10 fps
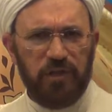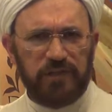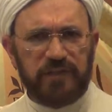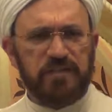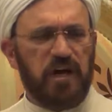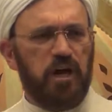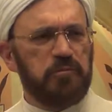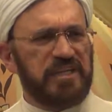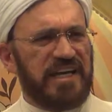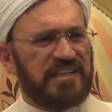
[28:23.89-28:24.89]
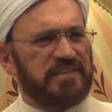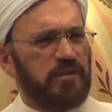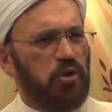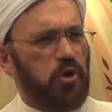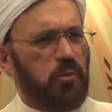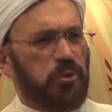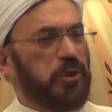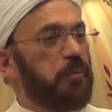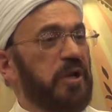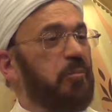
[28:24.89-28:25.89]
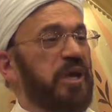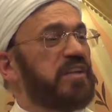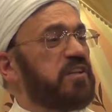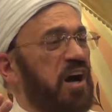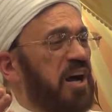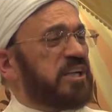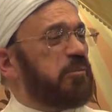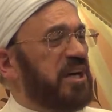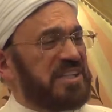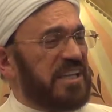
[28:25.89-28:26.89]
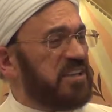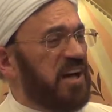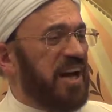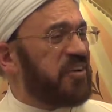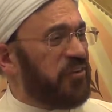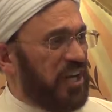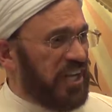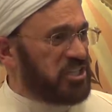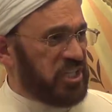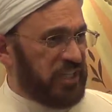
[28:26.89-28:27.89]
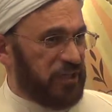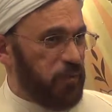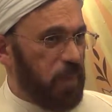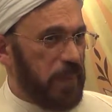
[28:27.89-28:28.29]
the time that people may talk about Allah and religion,